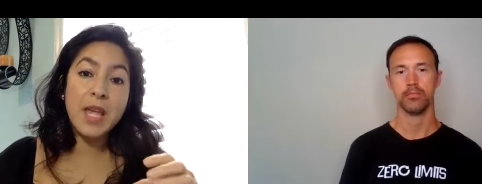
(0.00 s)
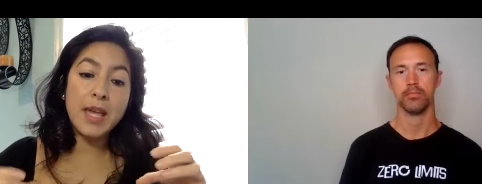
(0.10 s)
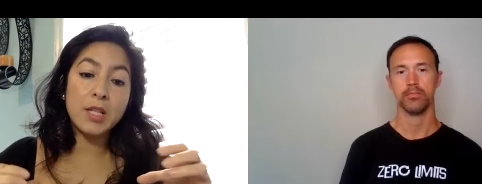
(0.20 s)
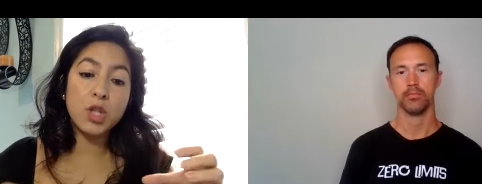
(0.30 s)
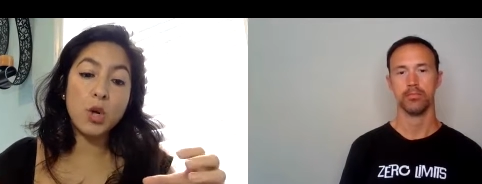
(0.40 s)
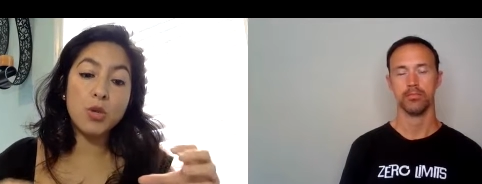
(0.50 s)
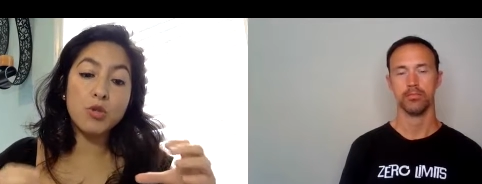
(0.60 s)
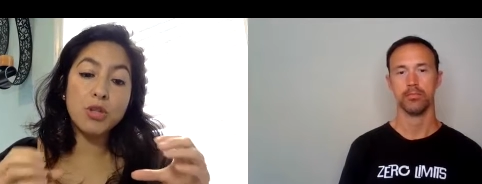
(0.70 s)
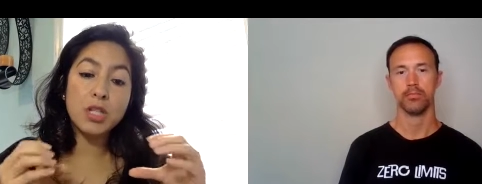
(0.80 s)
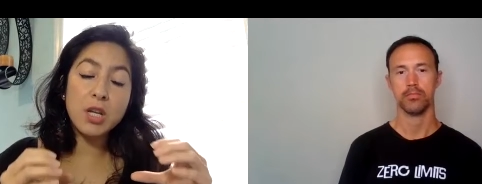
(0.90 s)
Speaker 1: And so
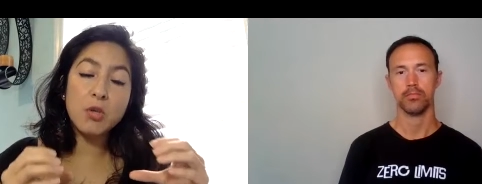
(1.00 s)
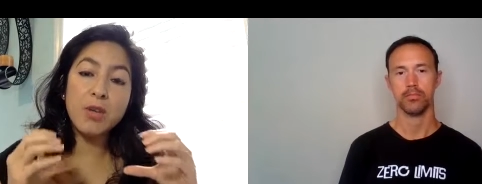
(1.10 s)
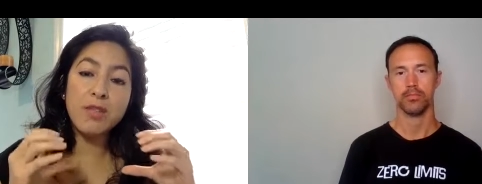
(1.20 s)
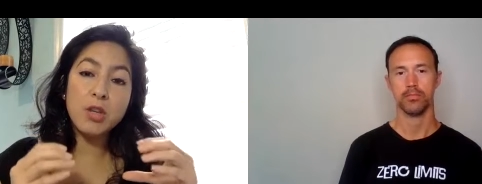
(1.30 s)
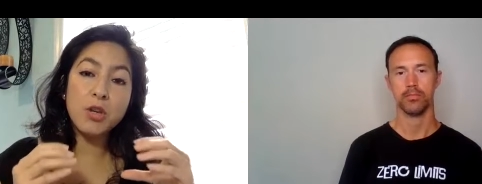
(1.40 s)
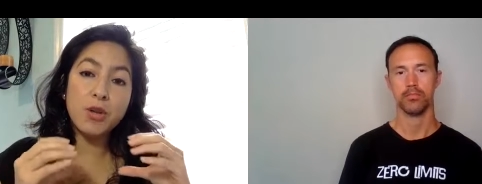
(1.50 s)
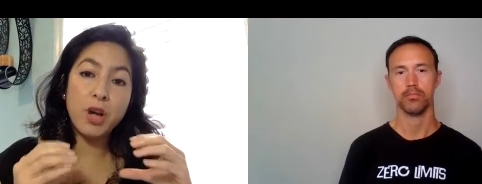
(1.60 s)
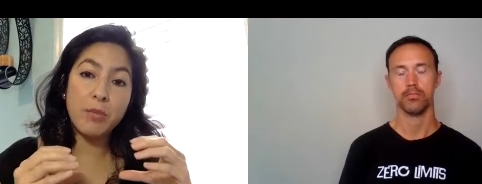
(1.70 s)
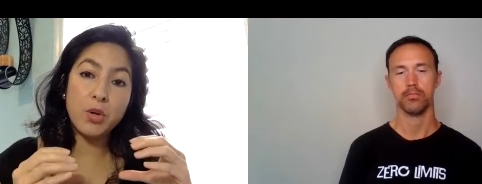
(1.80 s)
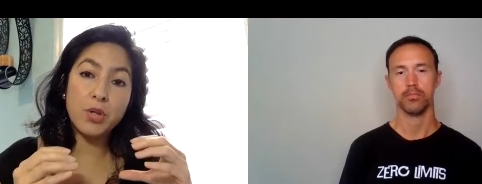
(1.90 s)
you stick within your
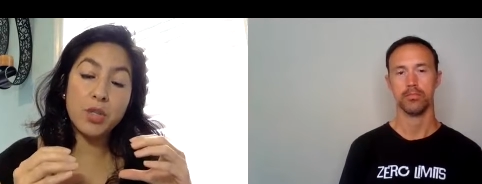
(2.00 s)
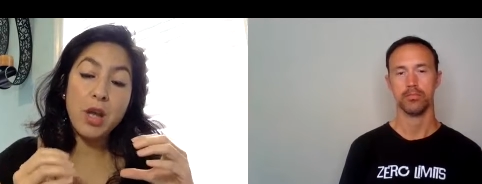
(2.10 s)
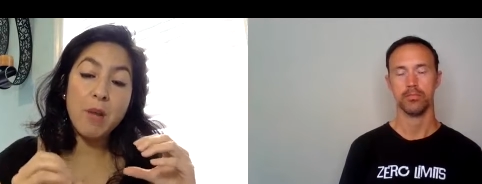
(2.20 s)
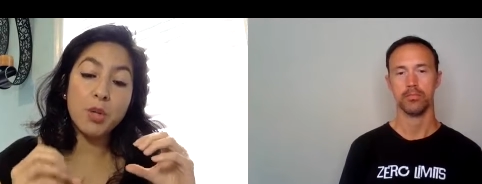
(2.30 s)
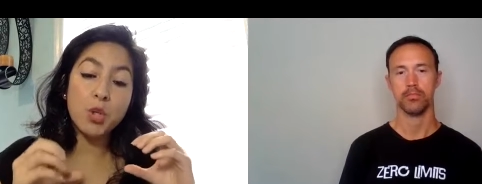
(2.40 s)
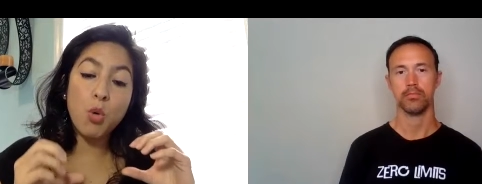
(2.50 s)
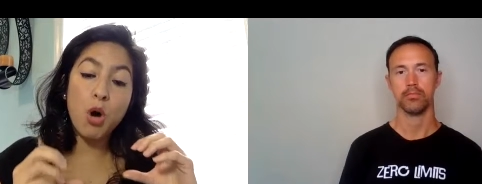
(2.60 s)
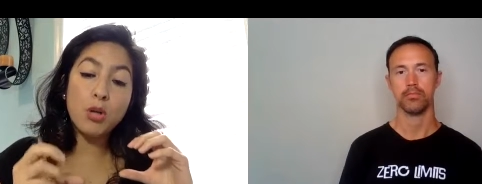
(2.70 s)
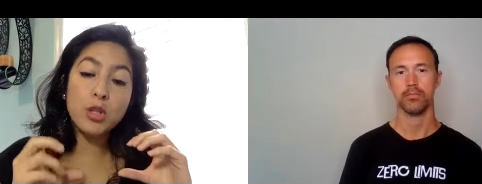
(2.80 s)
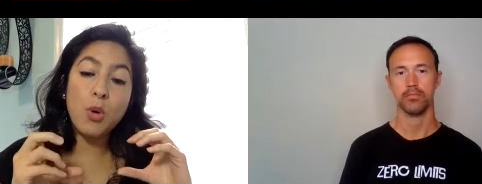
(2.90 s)
numbers, but you
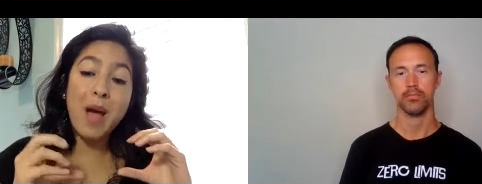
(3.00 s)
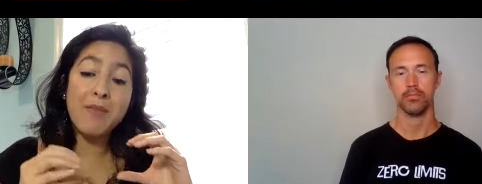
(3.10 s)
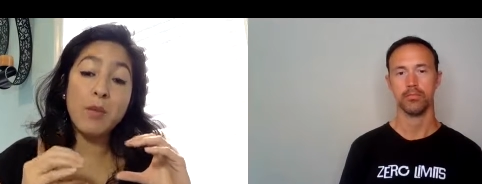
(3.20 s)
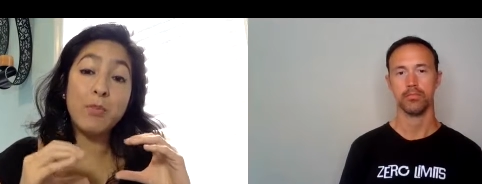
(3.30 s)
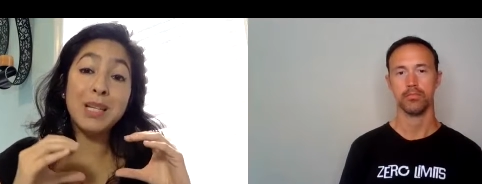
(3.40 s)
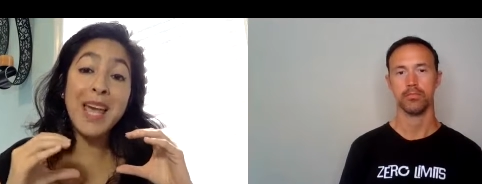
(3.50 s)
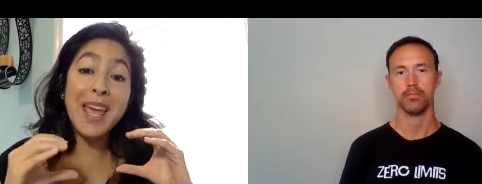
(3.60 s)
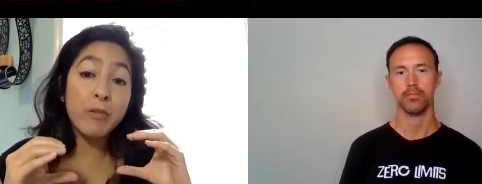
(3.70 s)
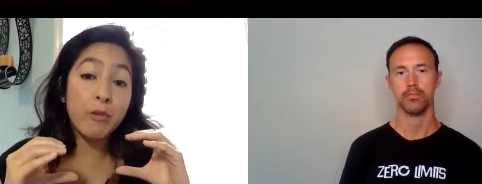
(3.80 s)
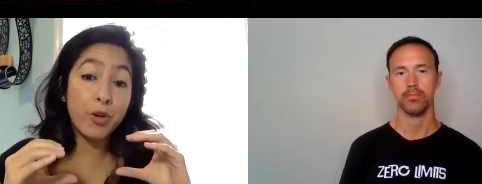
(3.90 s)
also have a
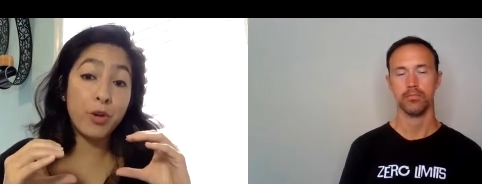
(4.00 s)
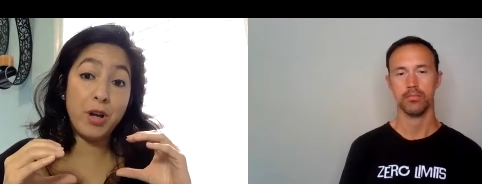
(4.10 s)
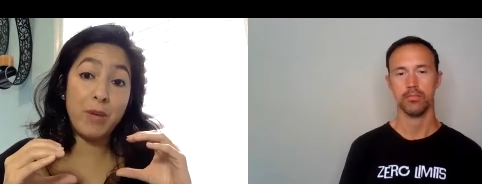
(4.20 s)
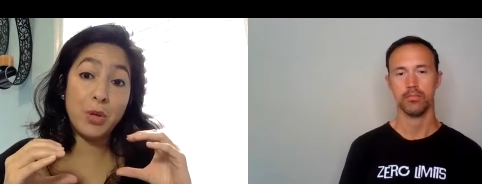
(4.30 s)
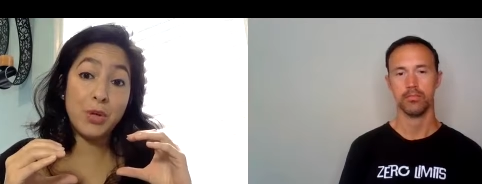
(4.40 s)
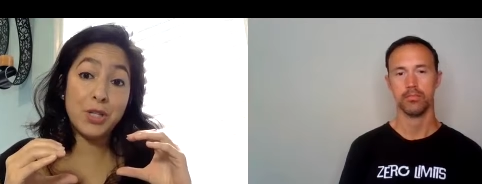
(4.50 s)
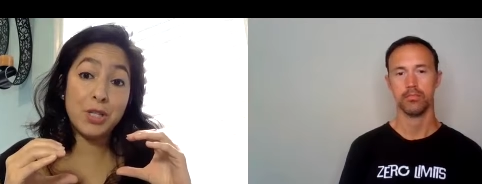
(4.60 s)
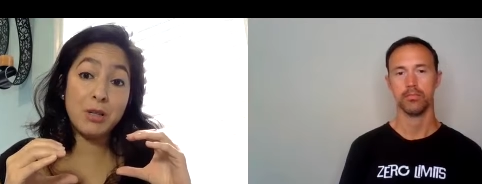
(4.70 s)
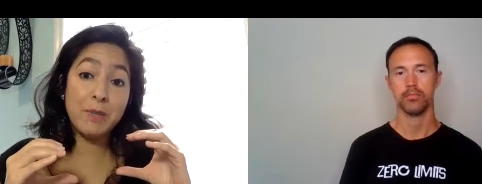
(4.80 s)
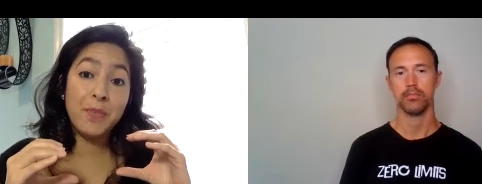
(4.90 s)
plan for your
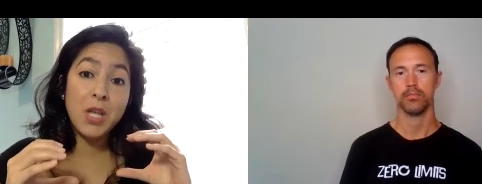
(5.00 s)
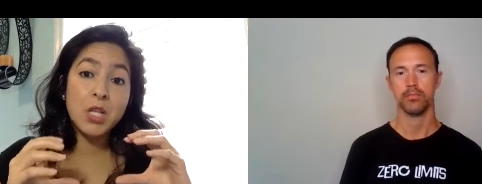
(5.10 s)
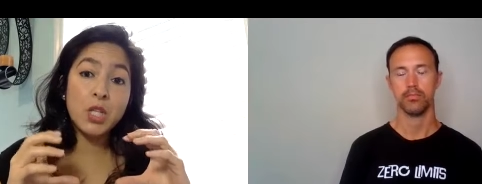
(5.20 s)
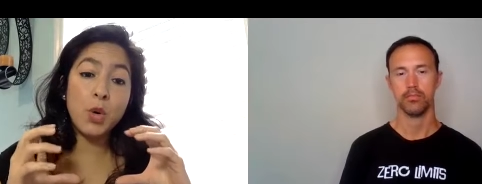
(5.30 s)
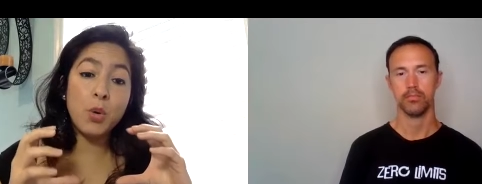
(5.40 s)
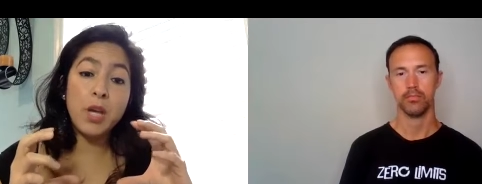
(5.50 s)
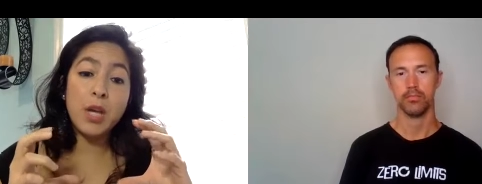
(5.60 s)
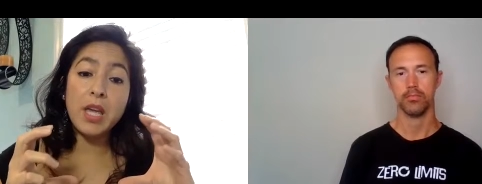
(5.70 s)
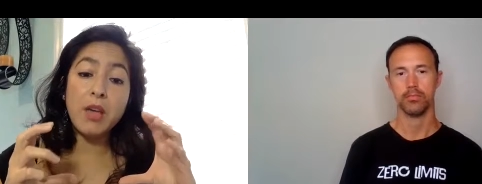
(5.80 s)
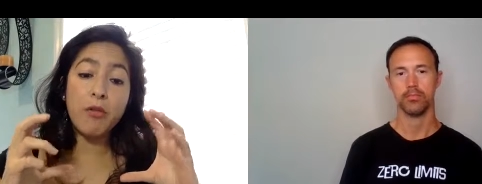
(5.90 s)
numbers. So
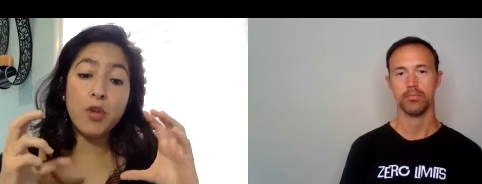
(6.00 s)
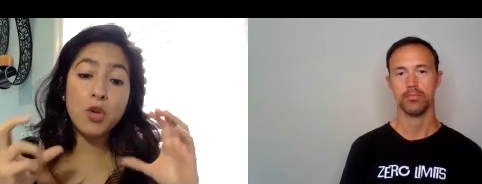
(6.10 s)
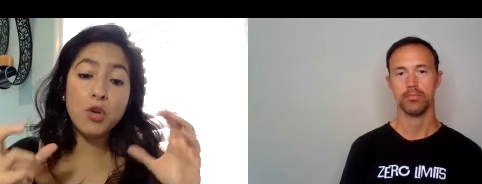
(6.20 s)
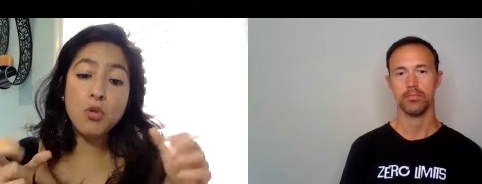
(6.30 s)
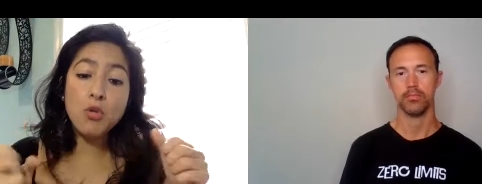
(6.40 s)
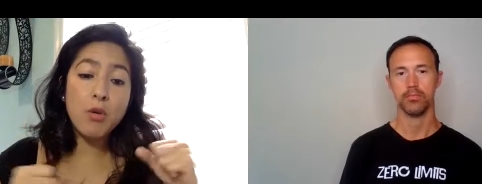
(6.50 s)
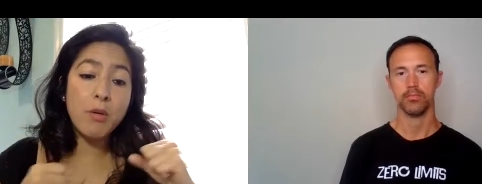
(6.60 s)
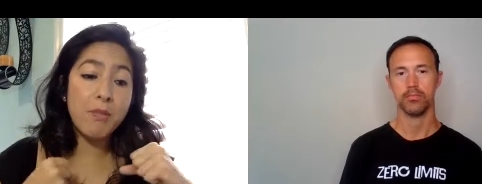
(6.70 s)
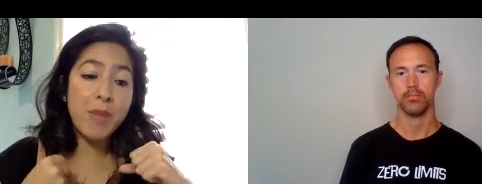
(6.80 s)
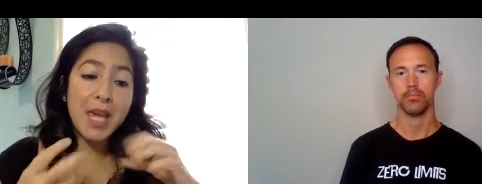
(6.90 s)
if
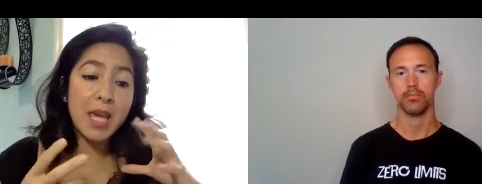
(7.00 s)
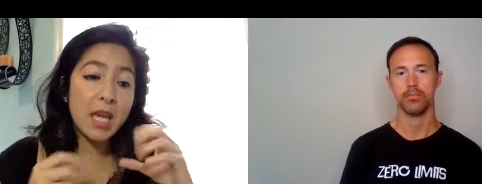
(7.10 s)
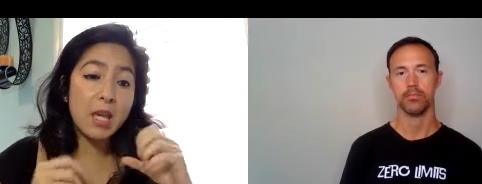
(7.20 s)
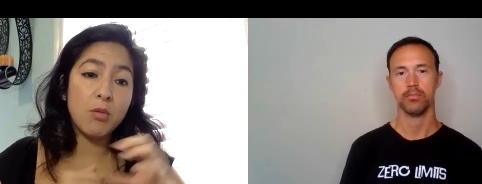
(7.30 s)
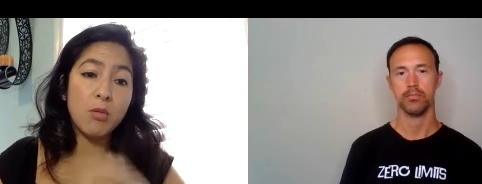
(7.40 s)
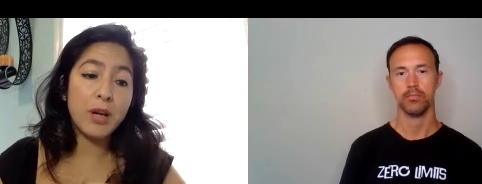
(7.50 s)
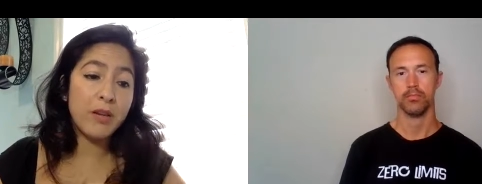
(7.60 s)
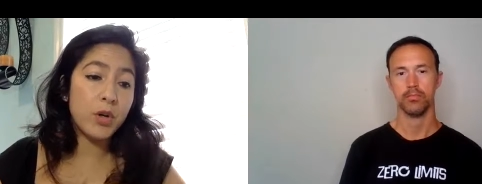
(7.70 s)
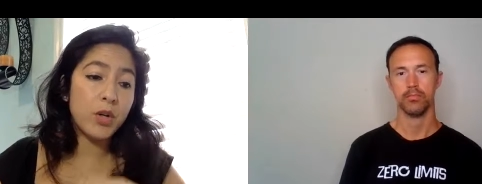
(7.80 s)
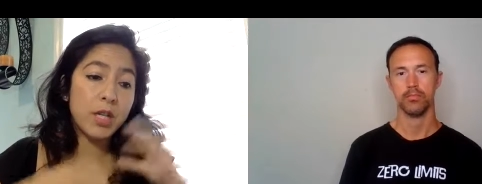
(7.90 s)
you make
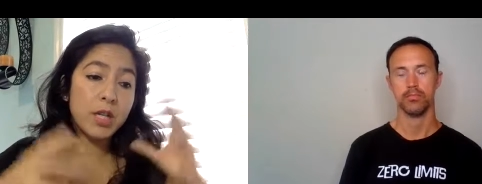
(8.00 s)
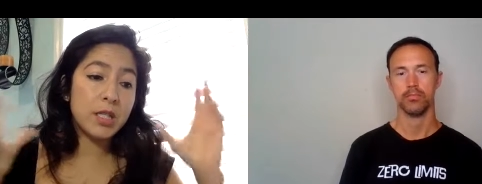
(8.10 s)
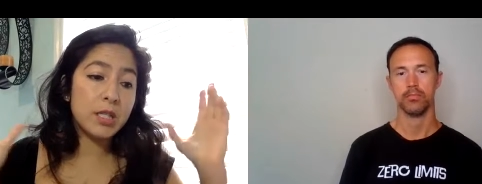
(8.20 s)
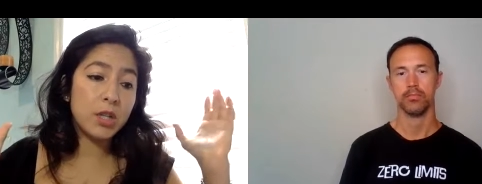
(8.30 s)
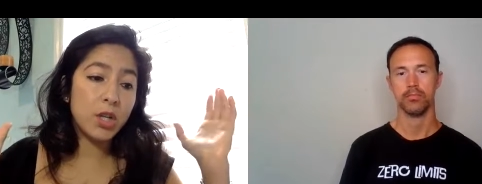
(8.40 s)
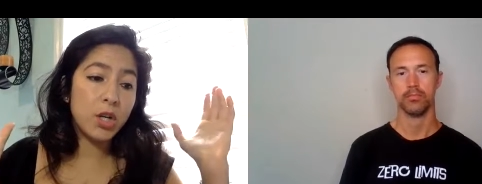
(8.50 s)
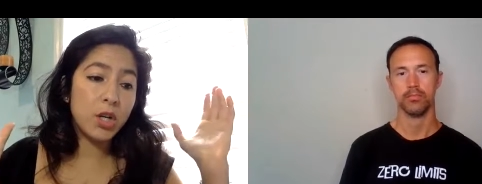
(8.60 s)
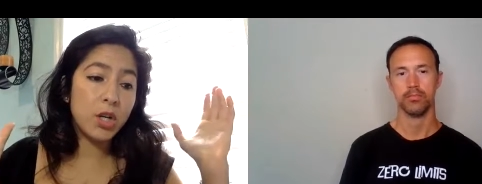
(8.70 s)
whatever it is, you know,